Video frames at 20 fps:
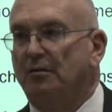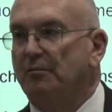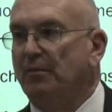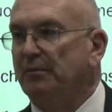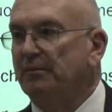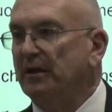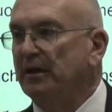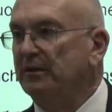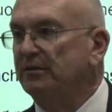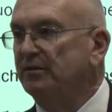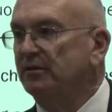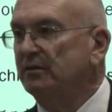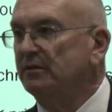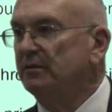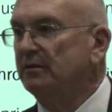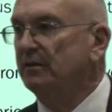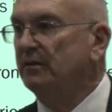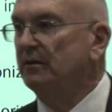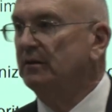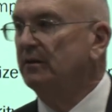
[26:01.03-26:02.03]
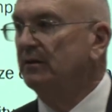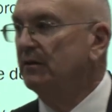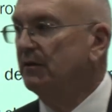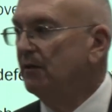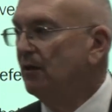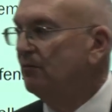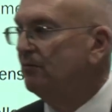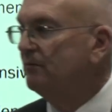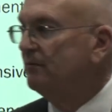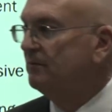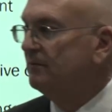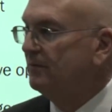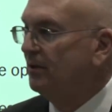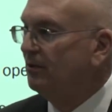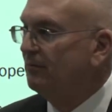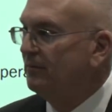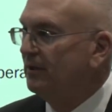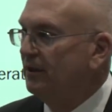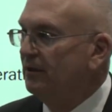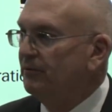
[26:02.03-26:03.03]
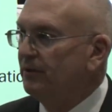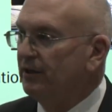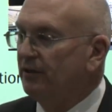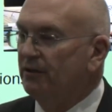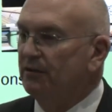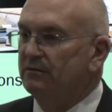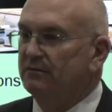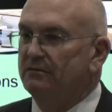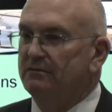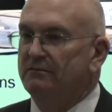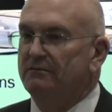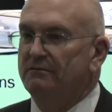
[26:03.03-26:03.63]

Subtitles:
Oh, nice. Oh, here we go.